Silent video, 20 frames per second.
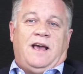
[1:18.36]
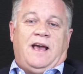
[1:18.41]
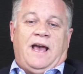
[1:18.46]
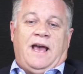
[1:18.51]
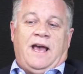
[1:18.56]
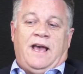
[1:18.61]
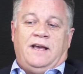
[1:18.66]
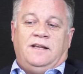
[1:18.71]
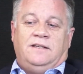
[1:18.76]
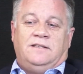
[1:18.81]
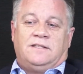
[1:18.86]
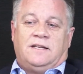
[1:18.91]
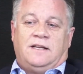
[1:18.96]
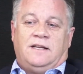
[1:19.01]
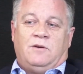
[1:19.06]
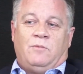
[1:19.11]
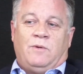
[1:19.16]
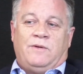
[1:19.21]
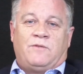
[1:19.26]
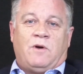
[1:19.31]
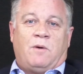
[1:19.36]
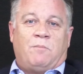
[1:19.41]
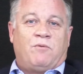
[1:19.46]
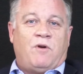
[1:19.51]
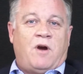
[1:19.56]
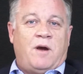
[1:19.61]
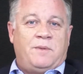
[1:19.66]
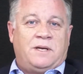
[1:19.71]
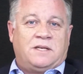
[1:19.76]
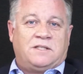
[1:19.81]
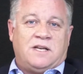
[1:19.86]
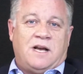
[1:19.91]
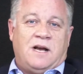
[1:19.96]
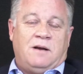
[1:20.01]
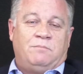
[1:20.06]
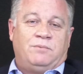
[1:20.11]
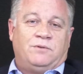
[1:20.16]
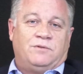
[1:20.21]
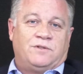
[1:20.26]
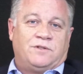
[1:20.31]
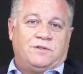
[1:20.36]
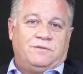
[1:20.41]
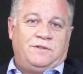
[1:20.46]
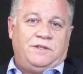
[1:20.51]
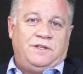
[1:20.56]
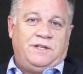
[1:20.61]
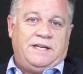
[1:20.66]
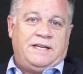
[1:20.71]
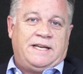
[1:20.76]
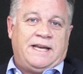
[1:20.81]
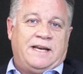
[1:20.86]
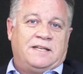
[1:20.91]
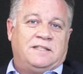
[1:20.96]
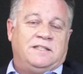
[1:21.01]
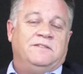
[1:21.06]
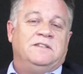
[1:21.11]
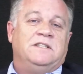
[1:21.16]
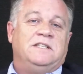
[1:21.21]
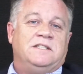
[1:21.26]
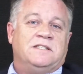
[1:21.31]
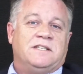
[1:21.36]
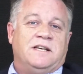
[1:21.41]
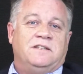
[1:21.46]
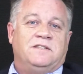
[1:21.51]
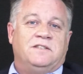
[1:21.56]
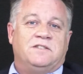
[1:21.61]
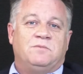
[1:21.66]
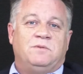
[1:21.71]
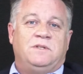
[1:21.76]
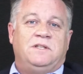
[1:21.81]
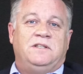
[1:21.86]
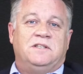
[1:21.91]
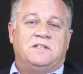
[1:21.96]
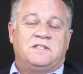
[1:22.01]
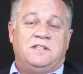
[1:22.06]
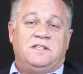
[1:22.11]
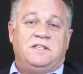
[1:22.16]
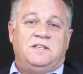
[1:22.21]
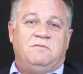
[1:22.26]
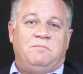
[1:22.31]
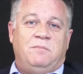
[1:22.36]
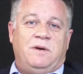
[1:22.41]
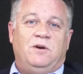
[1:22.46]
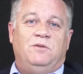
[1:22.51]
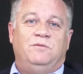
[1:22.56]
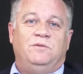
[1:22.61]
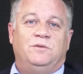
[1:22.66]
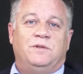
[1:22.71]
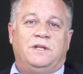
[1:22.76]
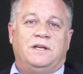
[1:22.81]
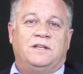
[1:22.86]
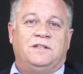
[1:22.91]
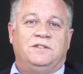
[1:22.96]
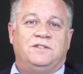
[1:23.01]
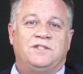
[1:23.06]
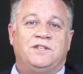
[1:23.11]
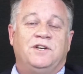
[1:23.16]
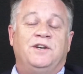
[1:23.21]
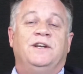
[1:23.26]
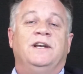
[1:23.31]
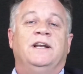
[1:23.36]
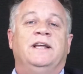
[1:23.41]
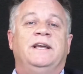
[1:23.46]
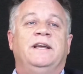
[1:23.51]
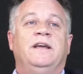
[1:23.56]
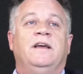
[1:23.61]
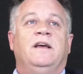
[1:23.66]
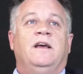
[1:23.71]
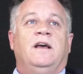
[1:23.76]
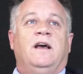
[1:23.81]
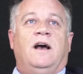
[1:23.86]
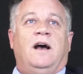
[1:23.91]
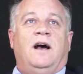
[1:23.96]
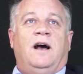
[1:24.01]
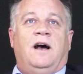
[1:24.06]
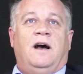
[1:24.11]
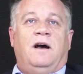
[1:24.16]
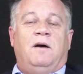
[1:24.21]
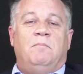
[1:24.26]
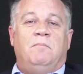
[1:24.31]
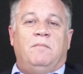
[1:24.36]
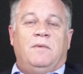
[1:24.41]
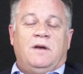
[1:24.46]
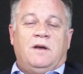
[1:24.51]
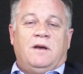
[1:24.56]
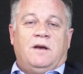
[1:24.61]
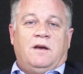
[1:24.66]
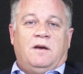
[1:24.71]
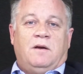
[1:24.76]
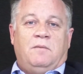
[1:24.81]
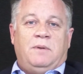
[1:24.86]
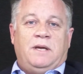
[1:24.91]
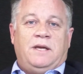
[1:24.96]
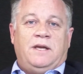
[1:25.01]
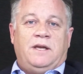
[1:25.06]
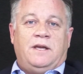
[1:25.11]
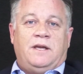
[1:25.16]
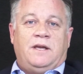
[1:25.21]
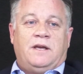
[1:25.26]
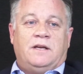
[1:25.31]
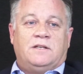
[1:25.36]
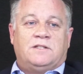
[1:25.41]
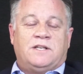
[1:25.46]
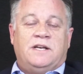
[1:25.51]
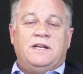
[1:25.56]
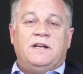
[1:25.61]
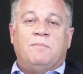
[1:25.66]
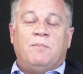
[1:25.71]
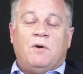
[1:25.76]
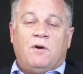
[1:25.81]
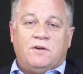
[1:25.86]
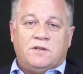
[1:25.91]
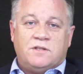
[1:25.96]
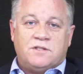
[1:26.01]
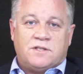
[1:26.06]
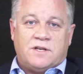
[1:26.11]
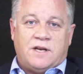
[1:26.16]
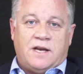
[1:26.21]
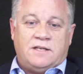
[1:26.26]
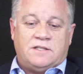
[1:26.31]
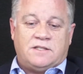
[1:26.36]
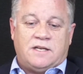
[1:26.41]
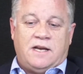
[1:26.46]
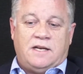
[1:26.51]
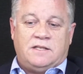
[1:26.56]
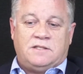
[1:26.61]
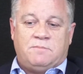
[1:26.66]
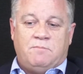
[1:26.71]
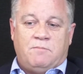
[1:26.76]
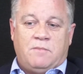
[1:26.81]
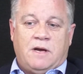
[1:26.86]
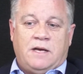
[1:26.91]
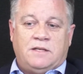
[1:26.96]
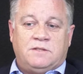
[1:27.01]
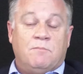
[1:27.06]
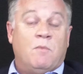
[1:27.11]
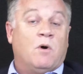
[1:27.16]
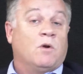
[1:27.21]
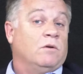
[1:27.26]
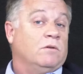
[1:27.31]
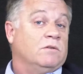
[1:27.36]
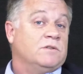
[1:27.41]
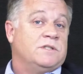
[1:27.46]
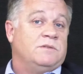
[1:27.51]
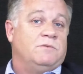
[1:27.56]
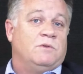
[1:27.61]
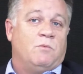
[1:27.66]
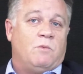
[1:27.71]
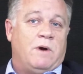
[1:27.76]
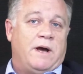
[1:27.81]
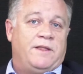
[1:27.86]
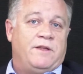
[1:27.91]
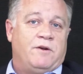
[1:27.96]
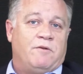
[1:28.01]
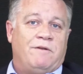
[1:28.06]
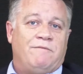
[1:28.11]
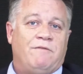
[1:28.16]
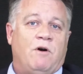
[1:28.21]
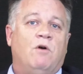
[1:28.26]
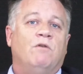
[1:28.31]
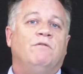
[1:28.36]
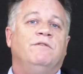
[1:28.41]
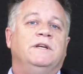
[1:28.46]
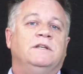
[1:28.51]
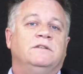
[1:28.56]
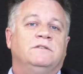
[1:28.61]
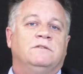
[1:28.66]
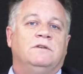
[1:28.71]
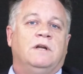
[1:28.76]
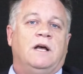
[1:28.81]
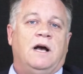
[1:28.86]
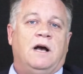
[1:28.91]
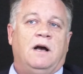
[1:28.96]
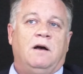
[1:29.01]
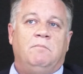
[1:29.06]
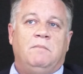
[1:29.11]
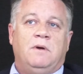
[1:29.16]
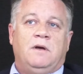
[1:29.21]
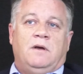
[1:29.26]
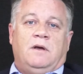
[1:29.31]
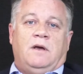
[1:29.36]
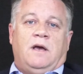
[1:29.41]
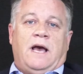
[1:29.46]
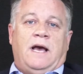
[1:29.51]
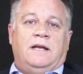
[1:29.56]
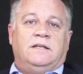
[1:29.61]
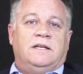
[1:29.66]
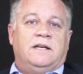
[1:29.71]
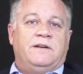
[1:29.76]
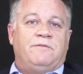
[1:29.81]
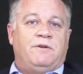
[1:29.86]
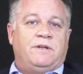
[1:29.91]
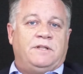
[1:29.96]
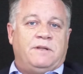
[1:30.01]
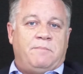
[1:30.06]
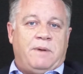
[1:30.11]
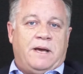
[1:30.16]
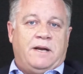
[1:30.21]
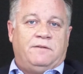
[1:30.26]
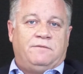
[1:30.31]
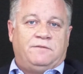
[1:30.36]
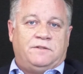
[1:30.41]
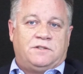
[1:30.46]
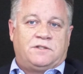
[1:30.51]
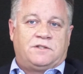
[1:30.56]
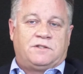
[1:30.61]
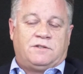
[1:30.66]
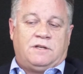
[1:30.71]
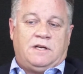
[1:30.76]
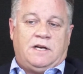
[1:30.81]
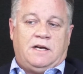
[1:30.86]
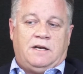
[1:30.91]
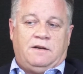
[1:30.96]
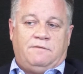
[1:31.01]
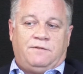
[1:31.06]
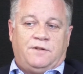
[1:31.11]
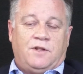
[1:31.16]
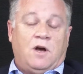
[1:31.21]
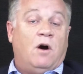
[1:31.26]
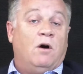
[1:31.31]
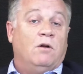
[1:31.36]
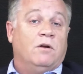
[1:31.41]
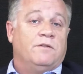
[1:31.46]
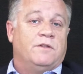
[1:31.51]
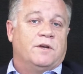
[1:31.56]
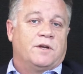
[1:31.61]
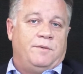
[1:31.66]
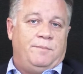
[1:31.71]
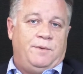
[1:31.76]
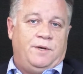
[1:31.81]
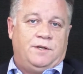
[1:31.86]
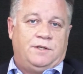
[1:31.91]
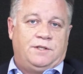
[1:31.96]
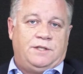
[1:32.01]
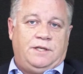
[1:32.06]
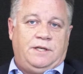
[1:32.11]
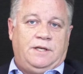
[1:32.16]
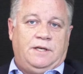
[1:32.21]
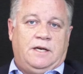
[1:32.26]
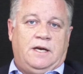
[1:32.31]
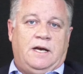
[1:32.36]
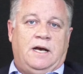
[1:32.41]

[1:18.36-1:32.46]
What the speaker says: And we've got prime examples of unique activity centres within the city of Melville that could certainly be seen upon as models in the way they're evolving and delivering the benefits for the whole of the community,